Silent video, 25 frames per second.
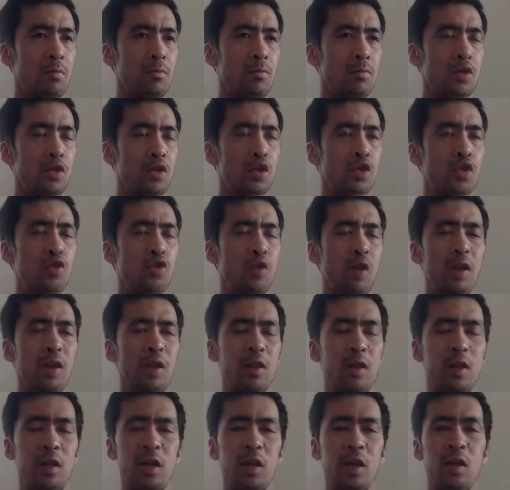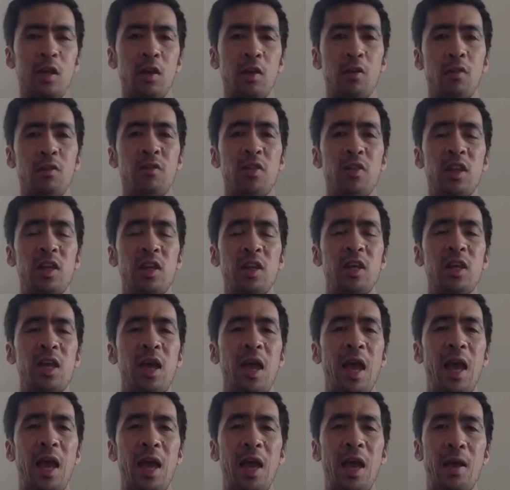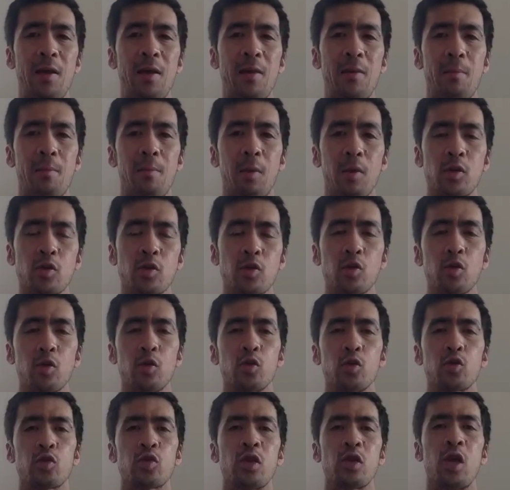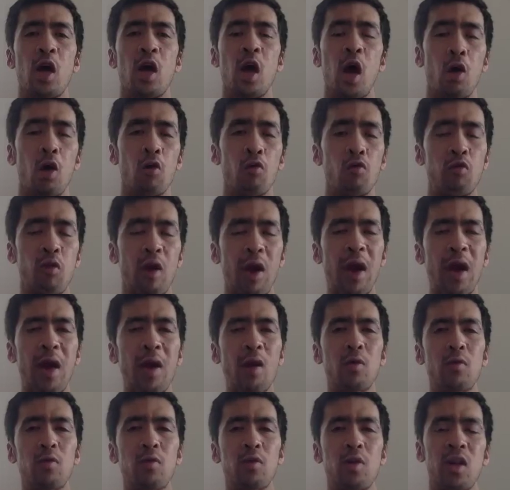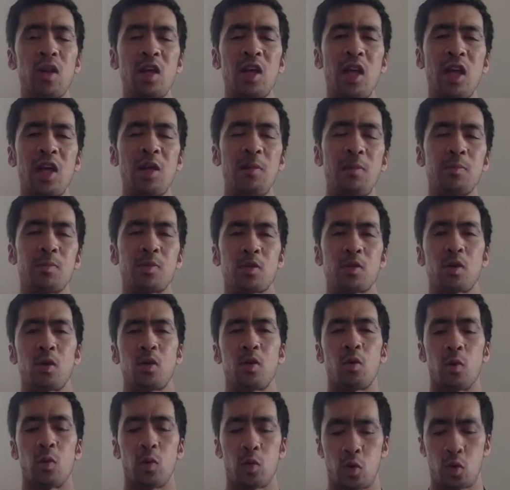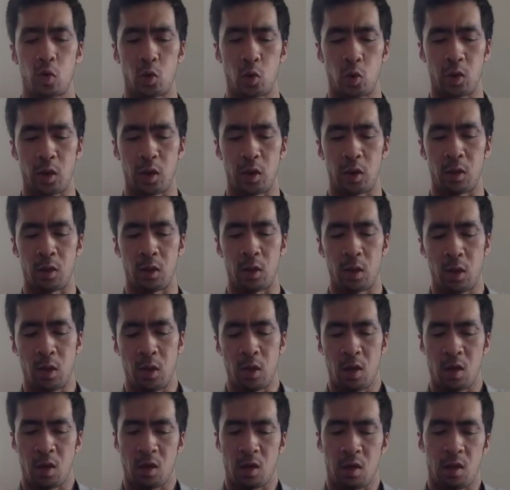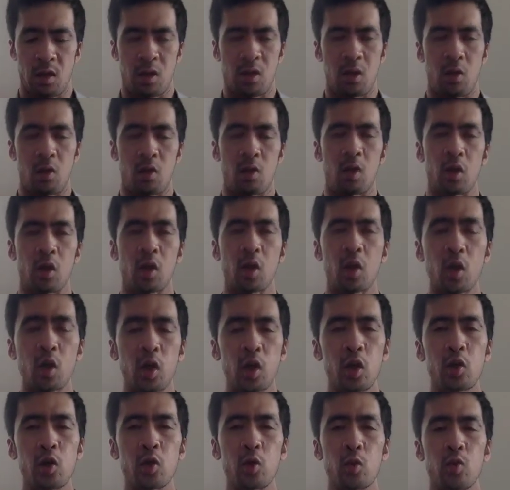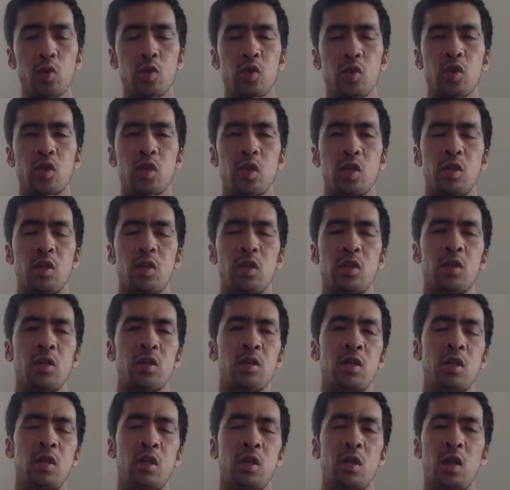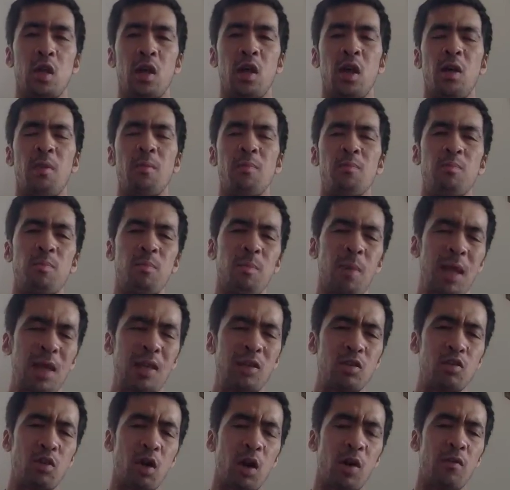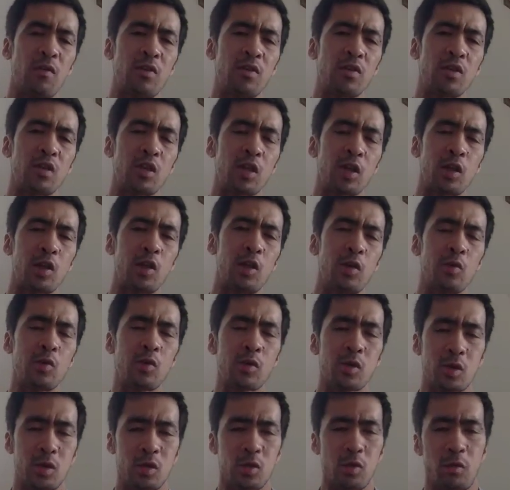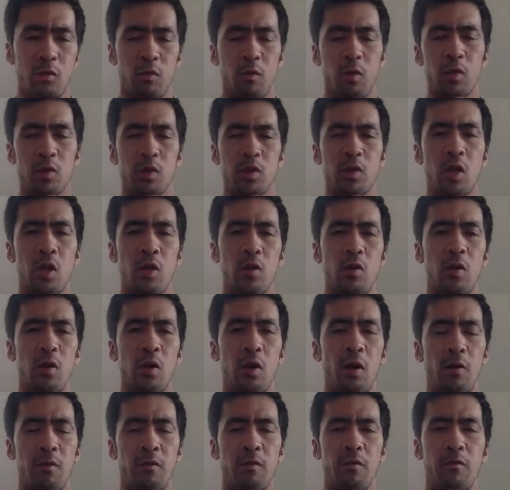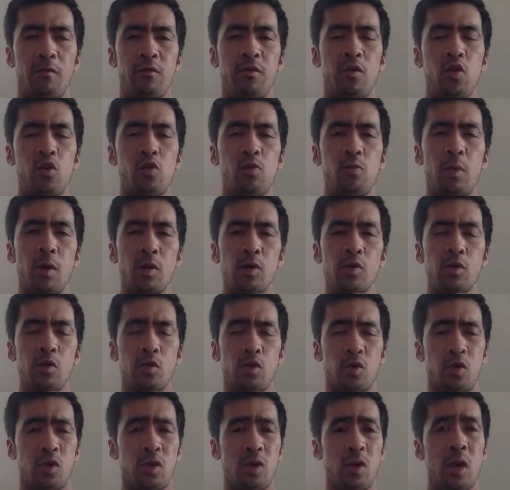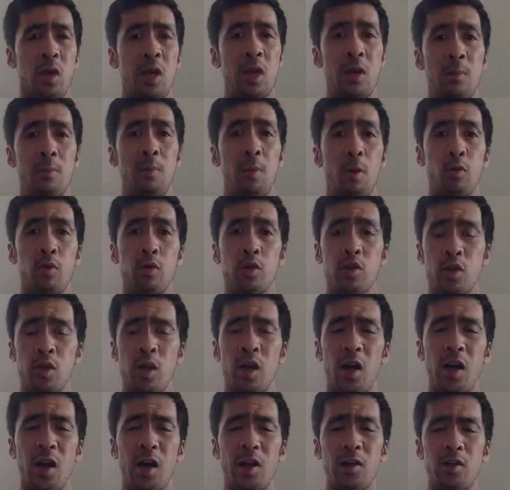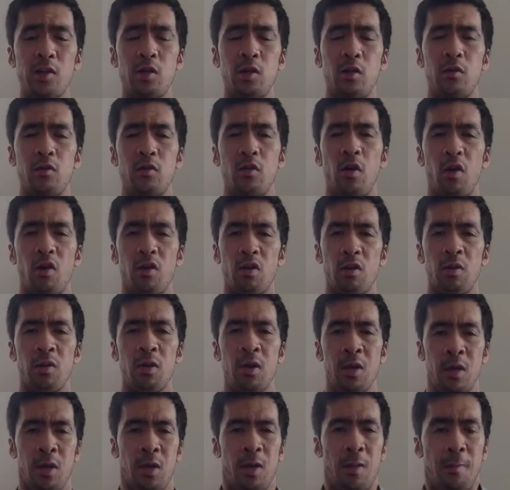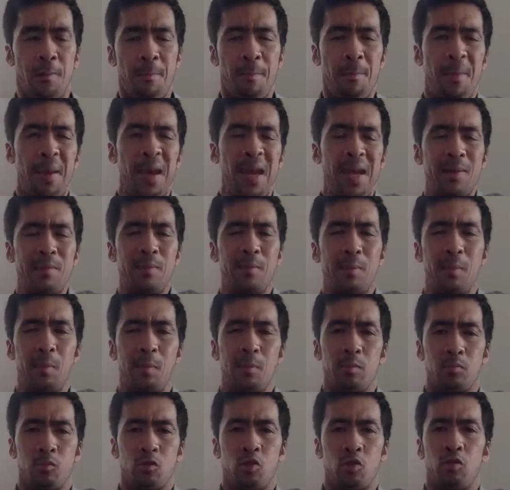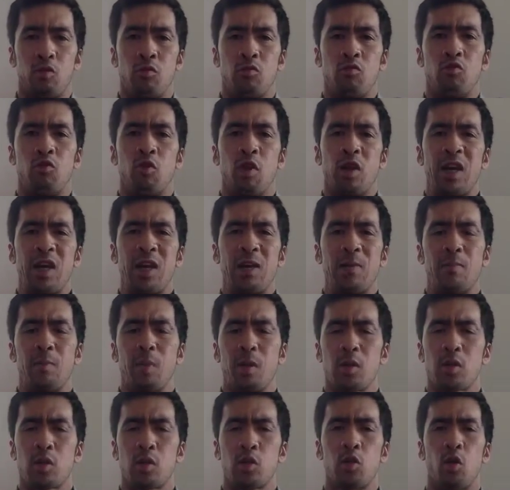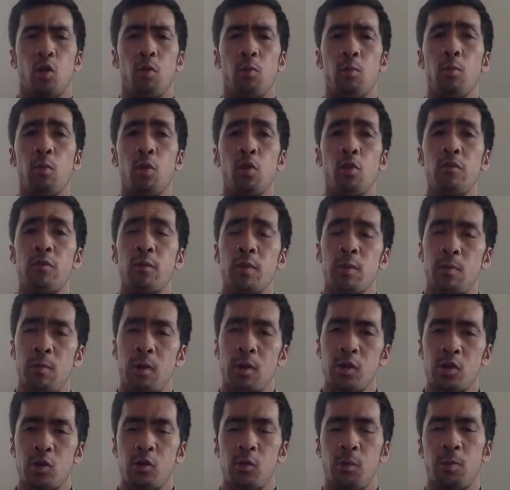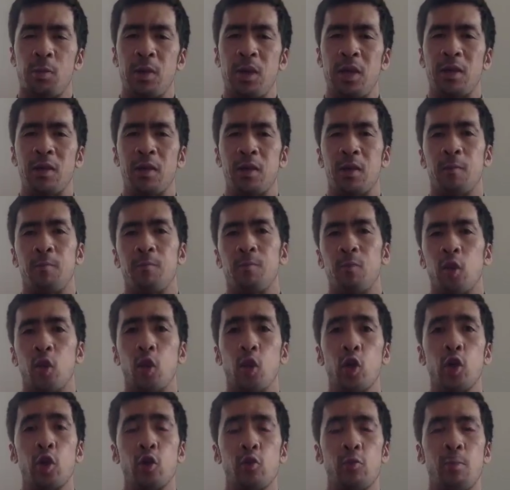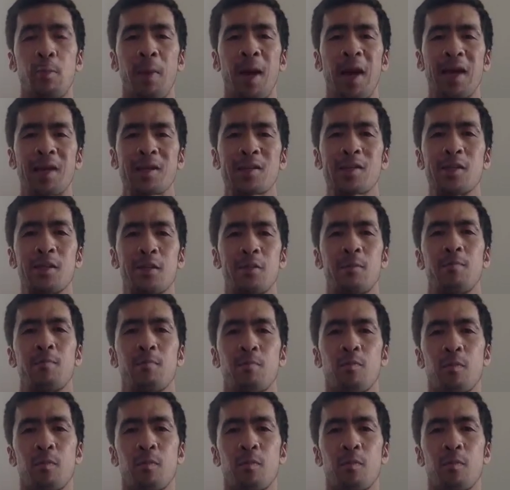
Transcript: strengthening of the muscles around the hip. So we're talking, the glutes, and main driver is the glutes, of which there are a few muscles on both sides. You've got the main running muscle or movement muscle being the glute max, the